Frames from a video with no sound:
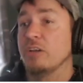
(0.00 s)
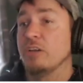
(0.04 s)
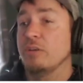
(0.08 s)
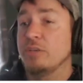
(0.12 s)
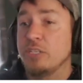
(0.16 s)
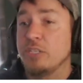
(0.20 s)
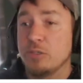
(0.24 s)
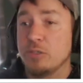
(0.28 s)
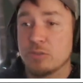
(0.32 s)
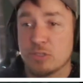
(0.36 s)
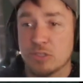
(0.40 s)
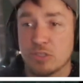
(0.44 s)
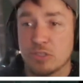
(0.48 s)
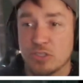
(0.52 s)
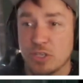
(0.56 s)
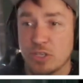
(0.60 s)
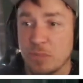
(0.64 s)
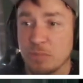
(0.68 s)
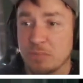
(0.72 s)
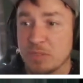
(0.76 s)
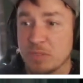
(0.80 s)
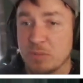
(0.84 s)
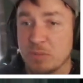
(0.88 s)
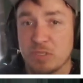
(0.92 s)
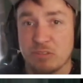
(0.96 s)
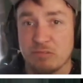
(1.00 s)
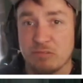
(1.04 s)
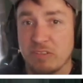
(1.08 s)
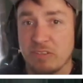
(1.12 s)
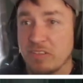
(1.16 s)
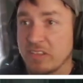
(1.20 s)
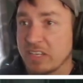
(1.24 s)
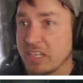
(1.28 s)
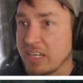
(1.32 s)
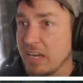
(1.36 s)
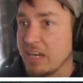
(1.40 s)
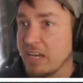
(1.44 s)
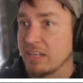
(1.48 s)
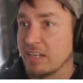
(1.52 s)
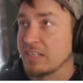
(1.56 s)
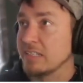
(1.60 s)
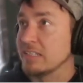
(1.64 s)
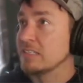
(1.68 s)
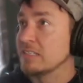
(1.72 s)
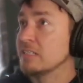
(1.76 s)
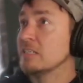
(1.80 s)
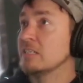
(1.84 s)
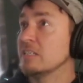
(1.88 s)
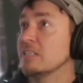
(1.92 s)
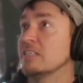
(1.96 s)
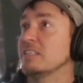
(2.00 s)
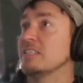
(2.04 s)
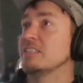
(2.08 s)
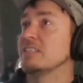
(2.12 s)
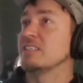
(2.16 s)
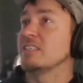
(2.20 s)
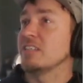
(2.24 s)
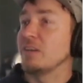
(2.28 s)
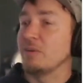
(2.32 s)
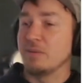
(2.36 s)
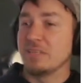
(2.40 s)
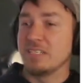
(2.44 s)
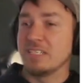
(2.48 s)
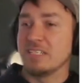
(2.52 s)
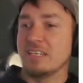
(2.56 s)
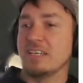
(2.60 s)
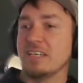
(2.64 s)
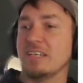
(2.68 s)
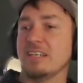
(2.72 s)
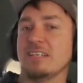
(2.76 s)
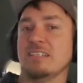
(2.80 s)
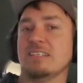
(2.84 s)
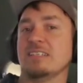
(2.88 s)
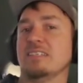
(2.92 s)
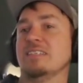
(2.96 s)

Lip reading: you can only use the shops which are in the garden. So it's